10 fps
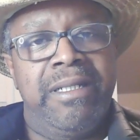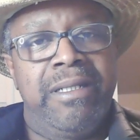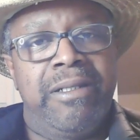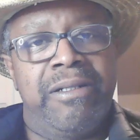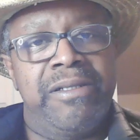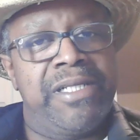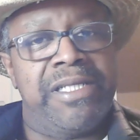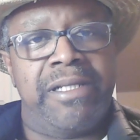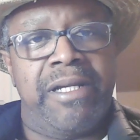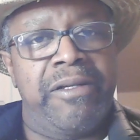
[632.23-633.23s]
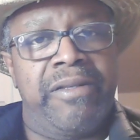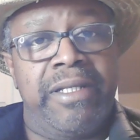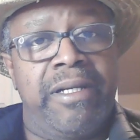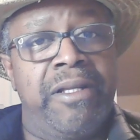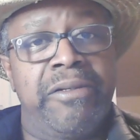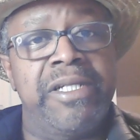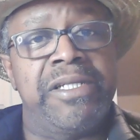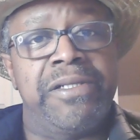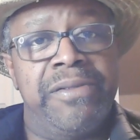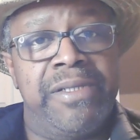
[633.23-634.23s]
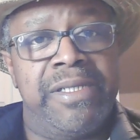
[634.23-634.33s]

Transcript: or just other issues,